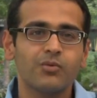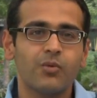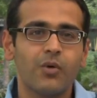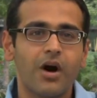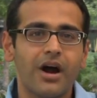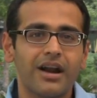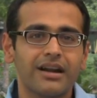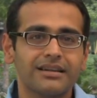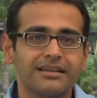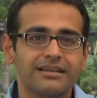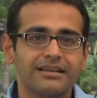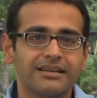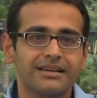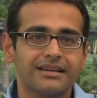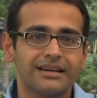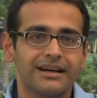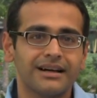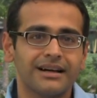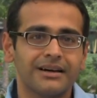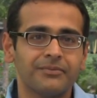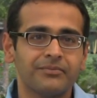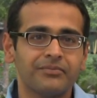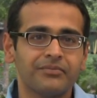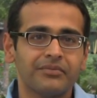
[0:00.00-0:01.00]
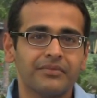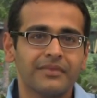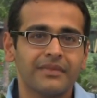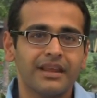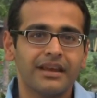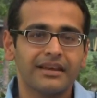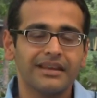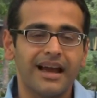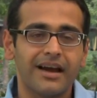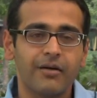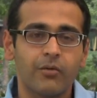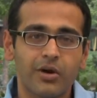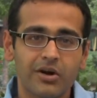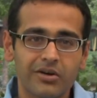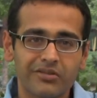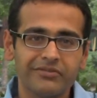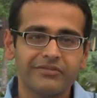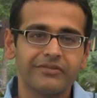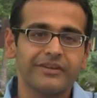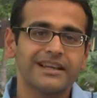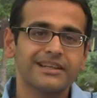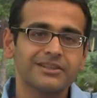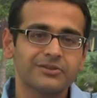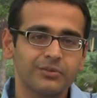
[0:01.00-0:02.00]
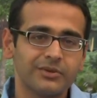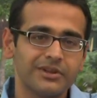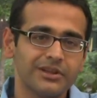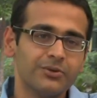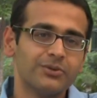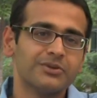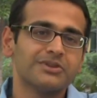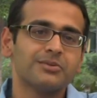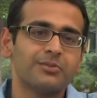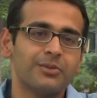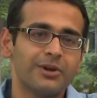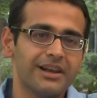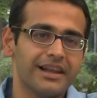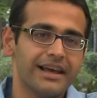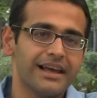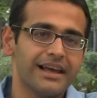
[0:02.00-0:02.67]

what I want to fix with Usable